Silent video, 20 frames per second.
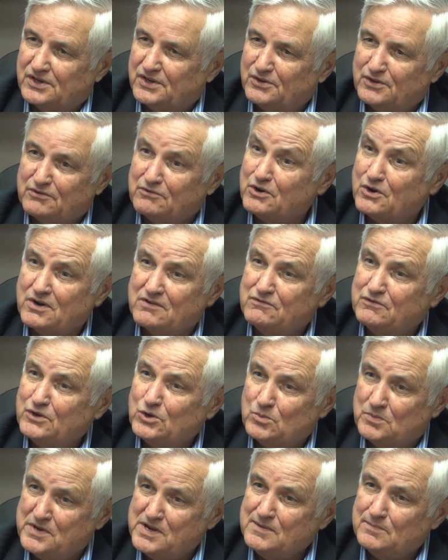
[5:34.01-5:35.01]
Now, there are very
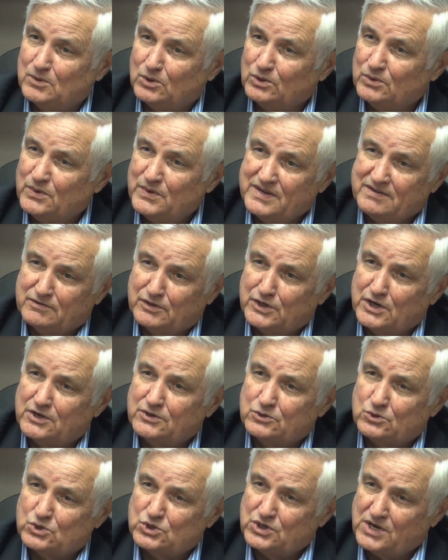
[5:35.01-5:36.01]
few people who even
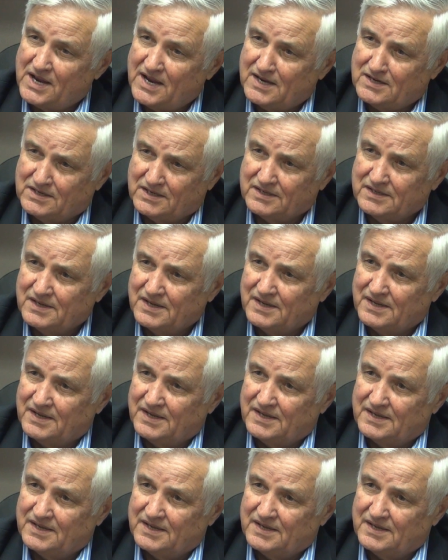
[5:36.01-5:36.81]
understand it,